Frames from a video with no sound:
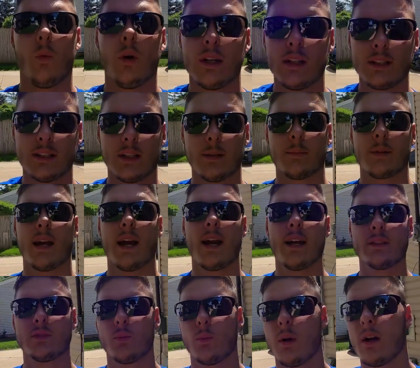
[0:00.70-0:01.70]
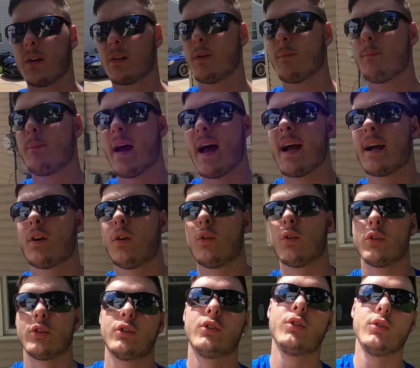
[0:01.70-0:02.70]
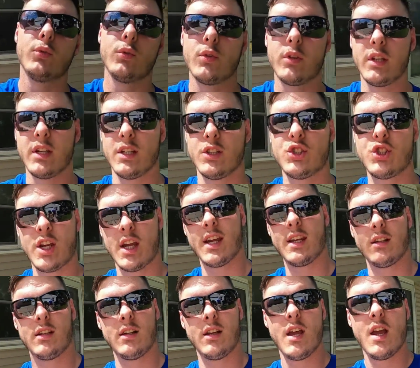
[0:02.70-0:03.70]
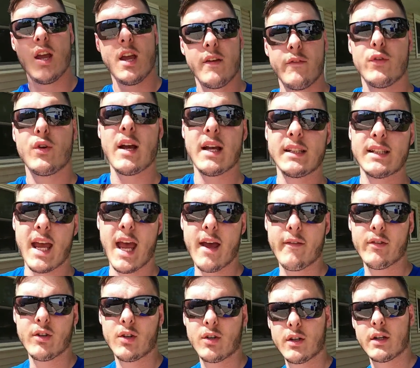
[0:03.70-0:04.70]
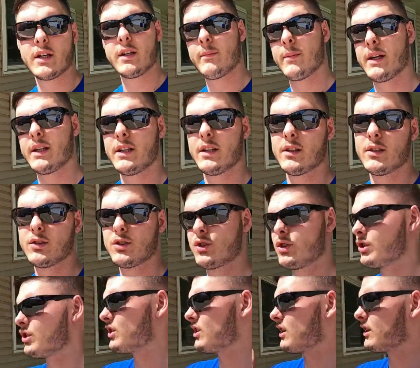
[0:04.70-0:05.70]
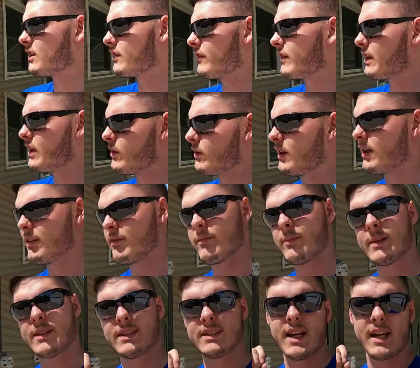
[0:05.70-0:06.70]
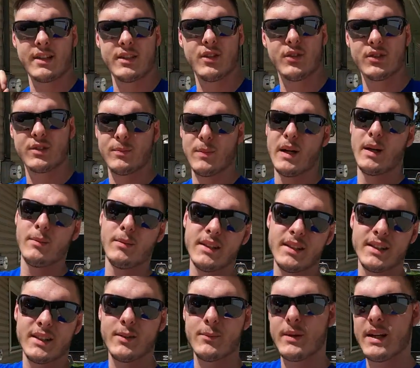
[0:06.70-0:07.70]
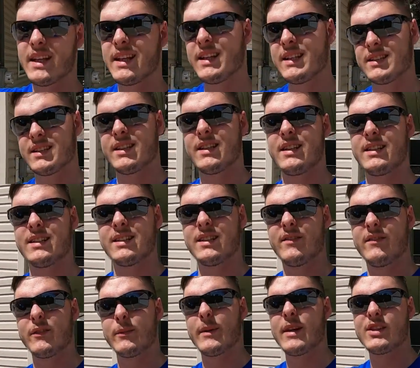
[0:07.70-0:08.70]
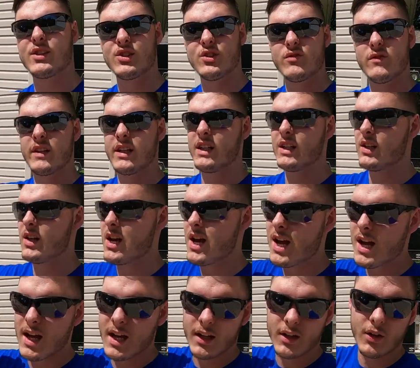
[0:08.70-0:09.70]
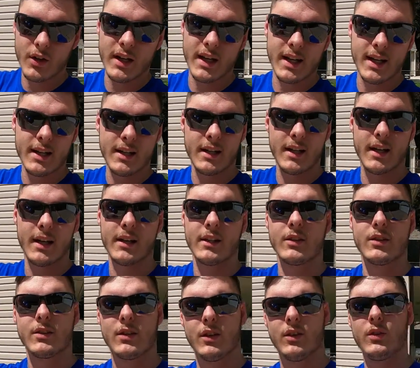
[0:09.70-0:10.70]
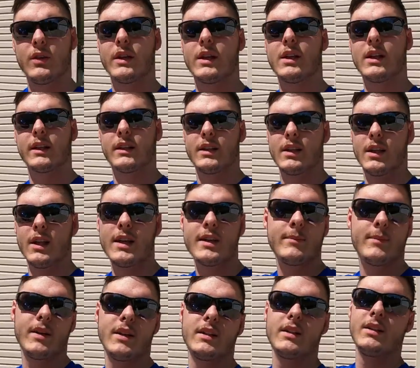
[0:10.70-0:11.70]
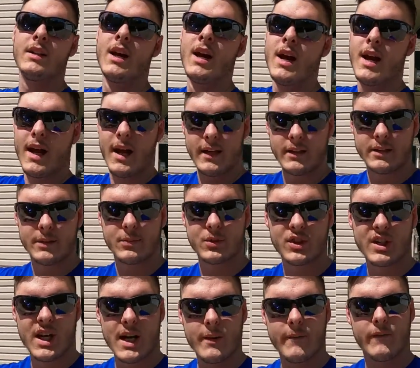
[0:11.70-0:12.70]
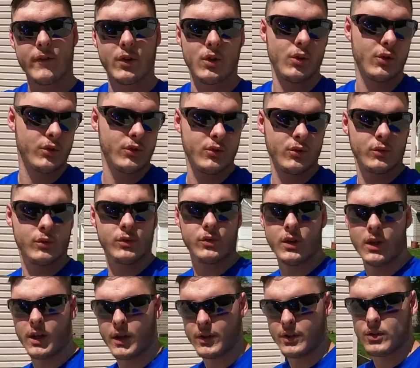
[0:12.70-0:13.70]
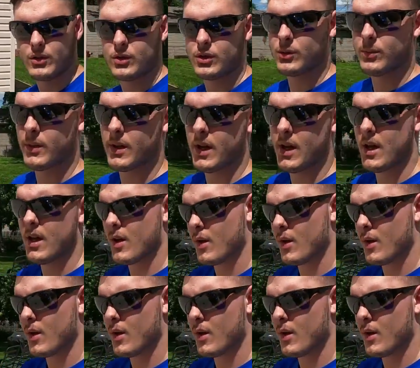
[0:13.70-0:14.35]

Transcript: What is up, guys? Welcome back to the channel. If you guys haven't already been here, just start the video off because I know it's probably going to be at least a decent informational video. Go ahead and click the like button and subscribe for the whole YouTube